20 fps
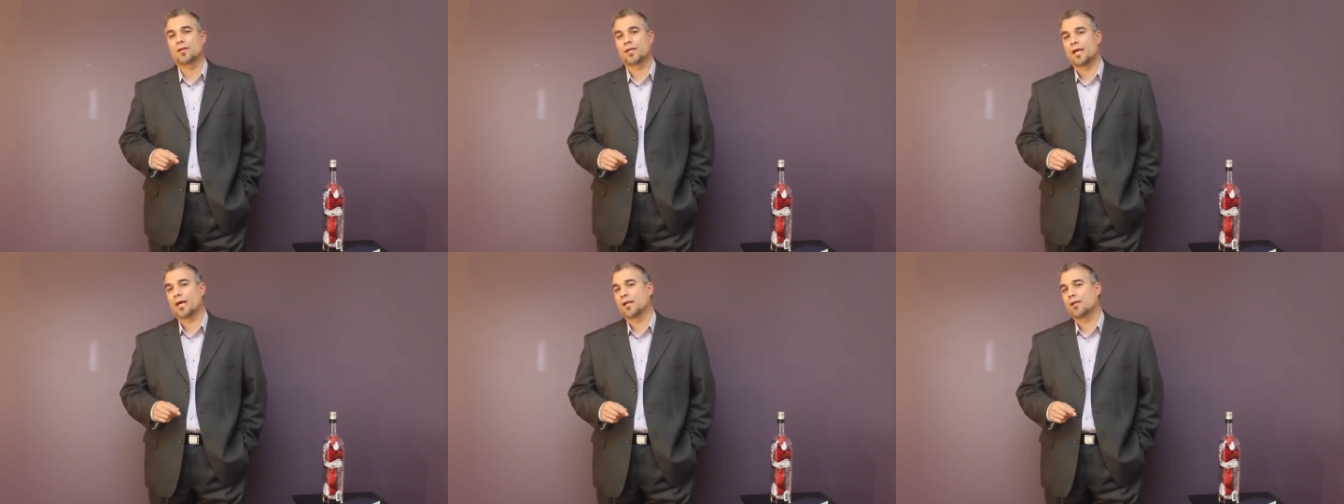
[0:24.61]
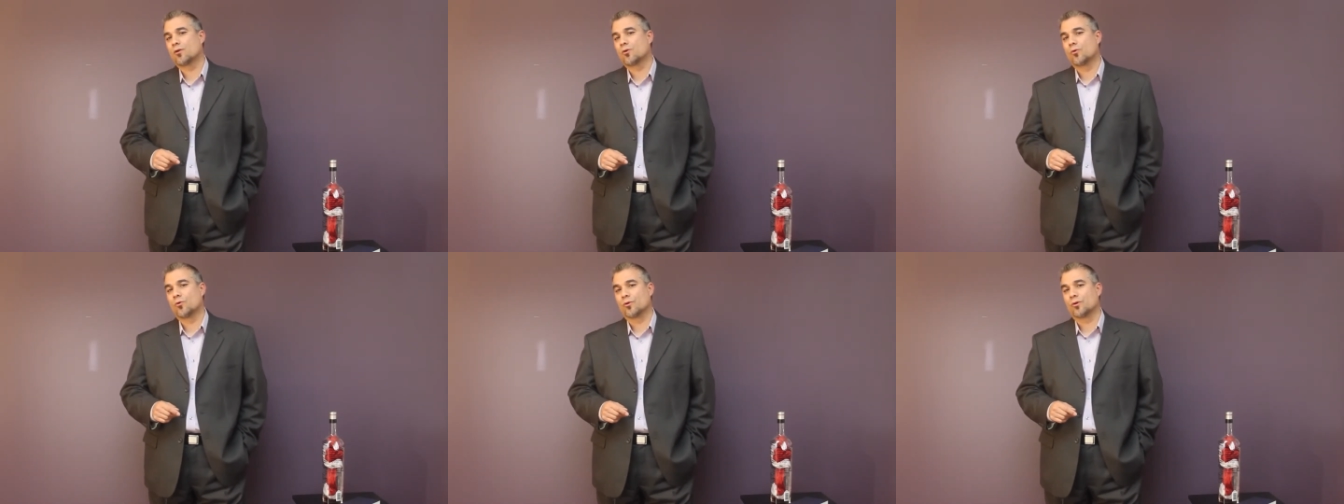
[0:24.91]

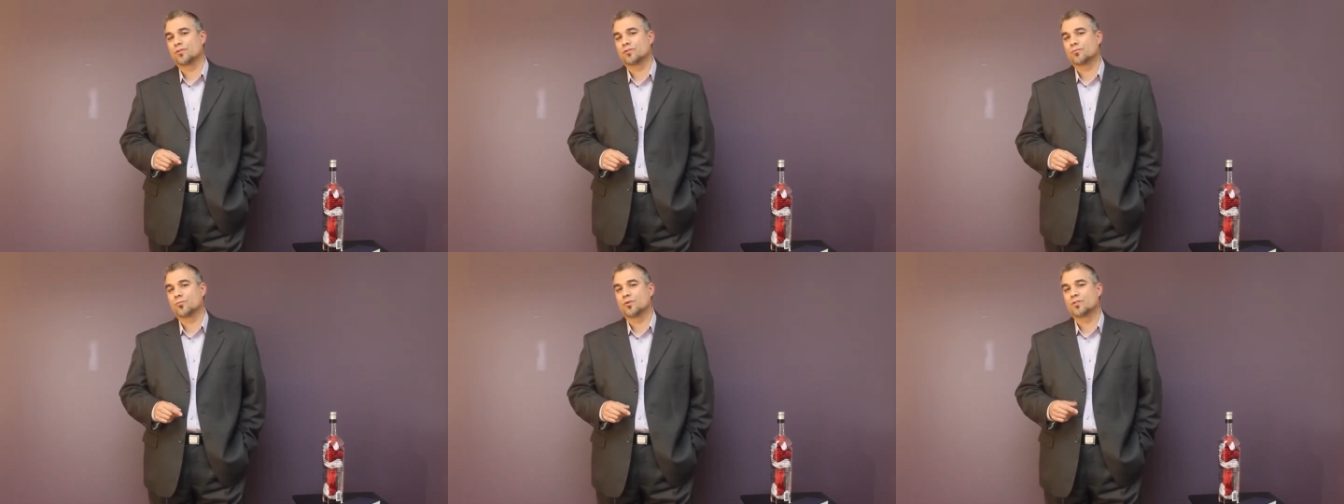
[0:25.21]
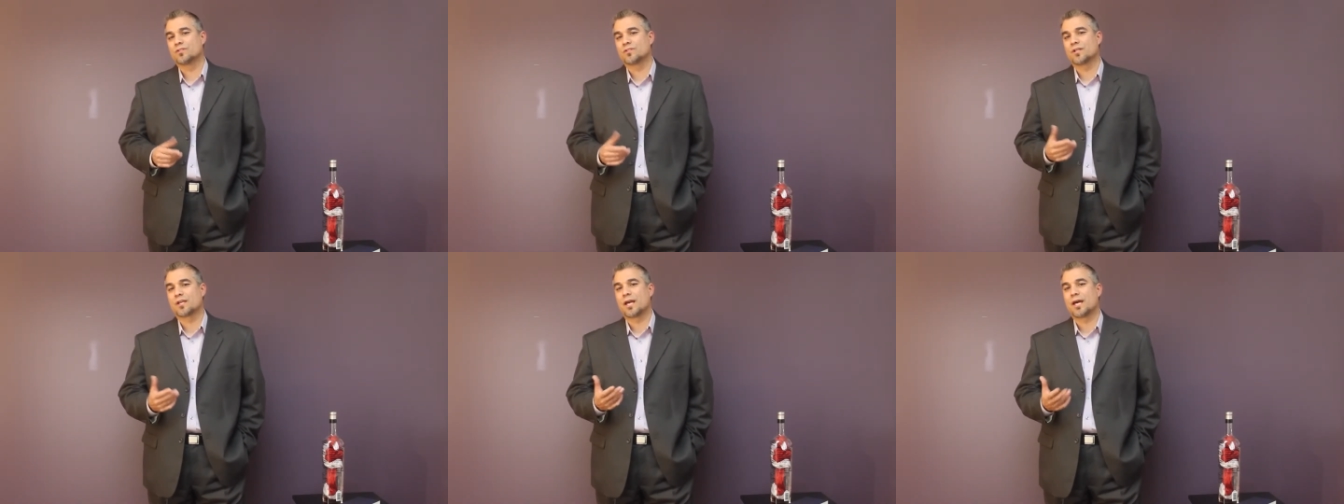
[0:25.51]
categories,
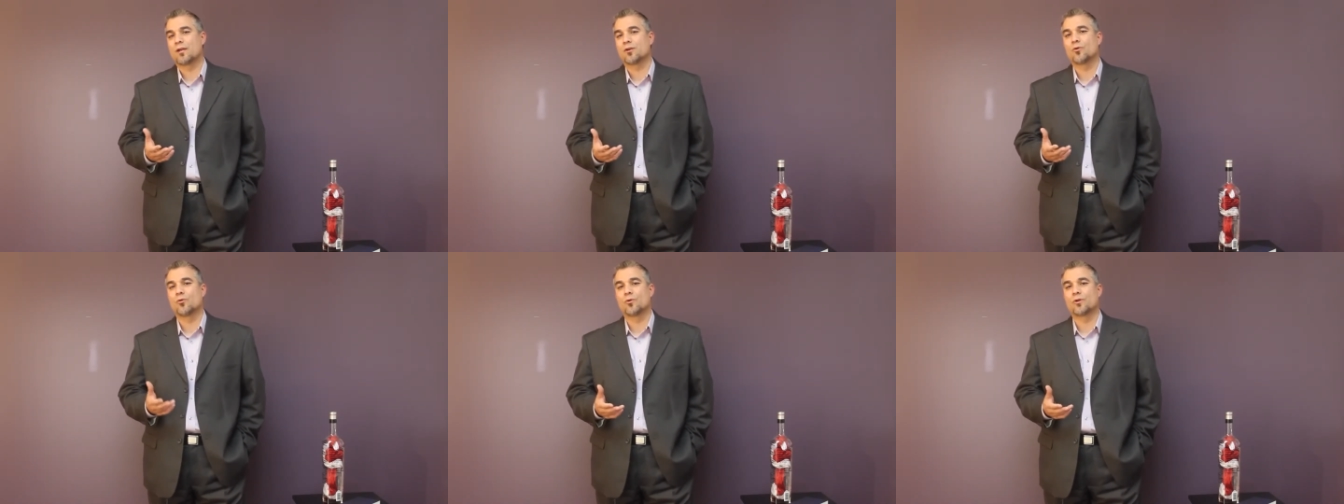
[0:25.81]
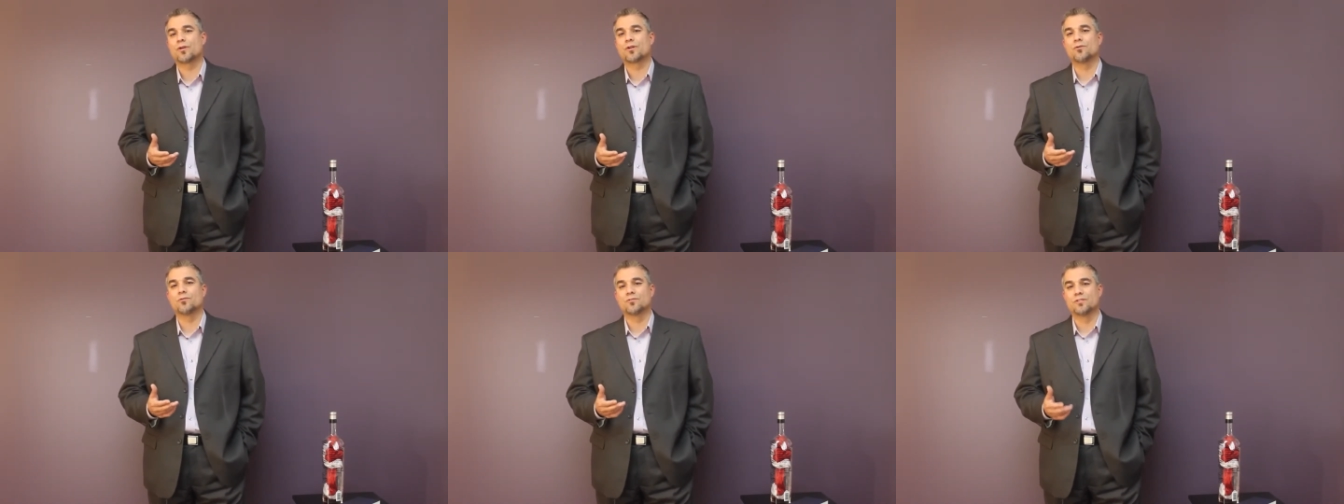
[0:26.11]
what's the
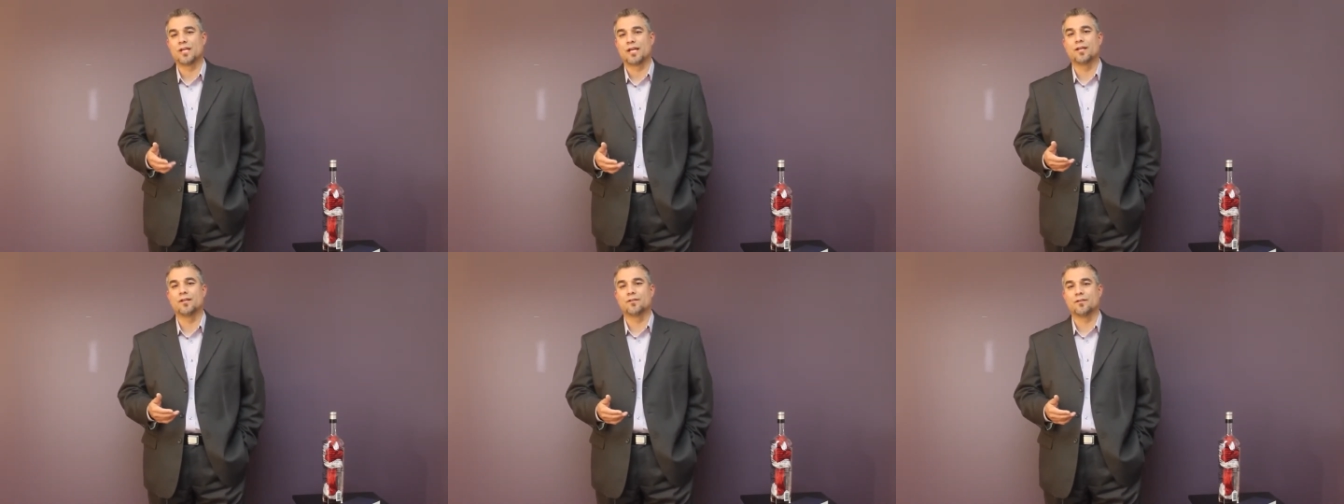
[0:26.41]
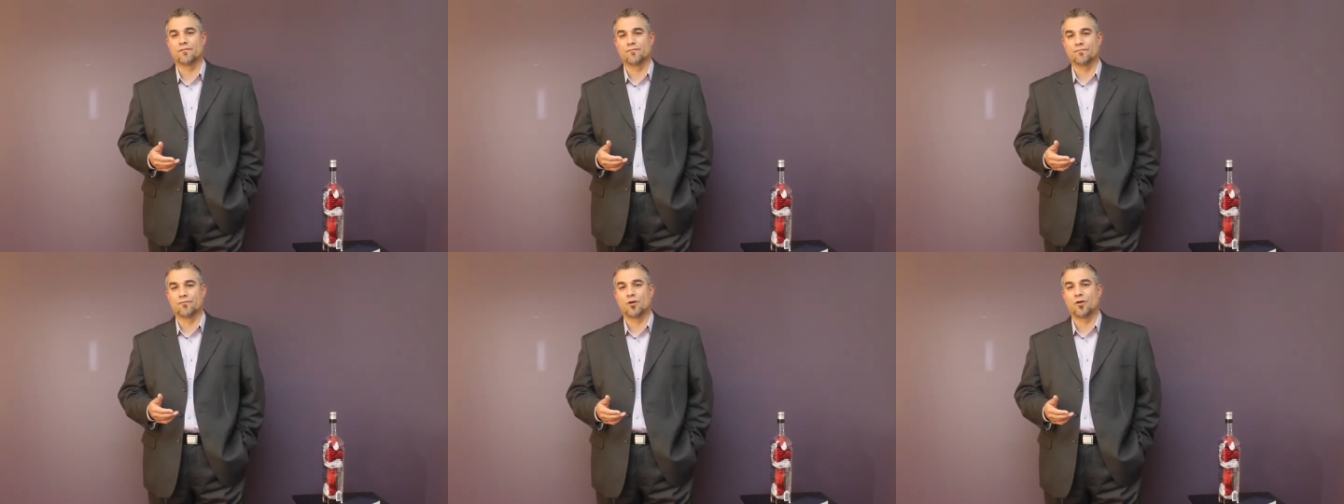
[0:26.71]
categorical
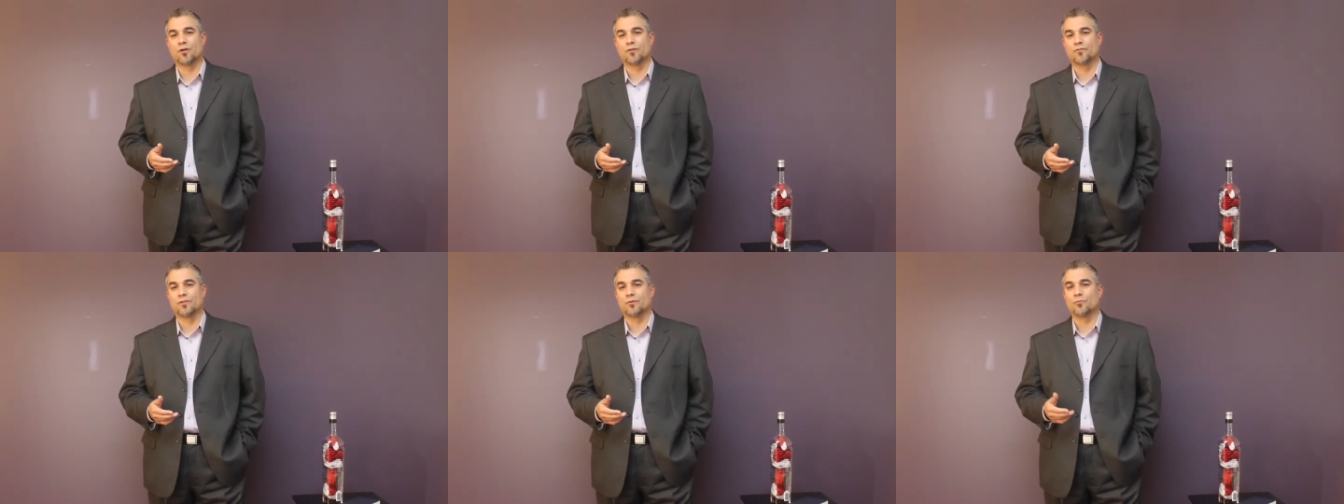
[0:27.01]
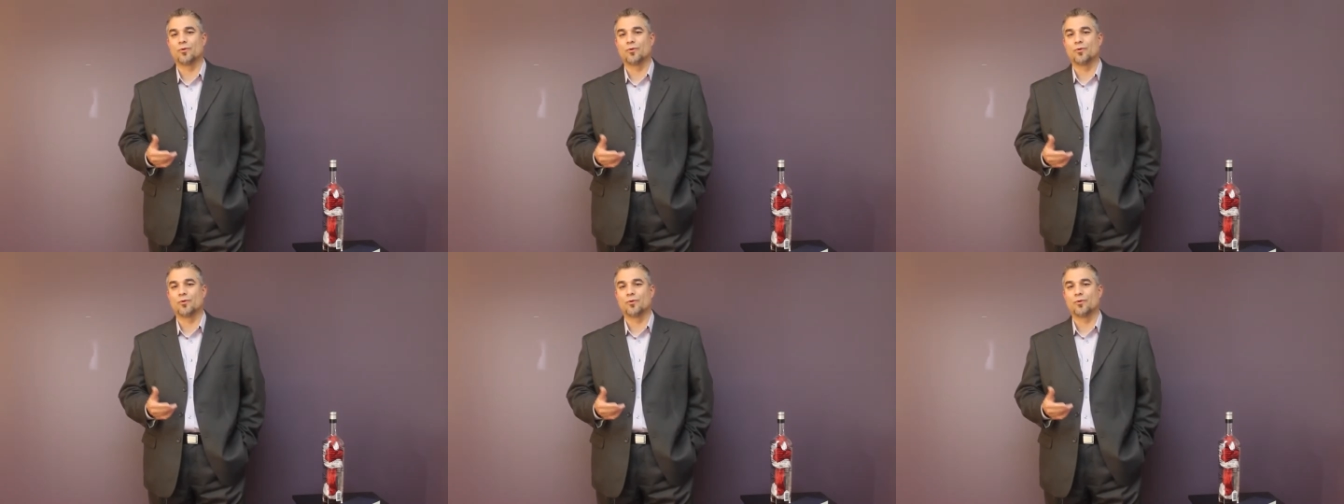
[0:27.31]
data involved,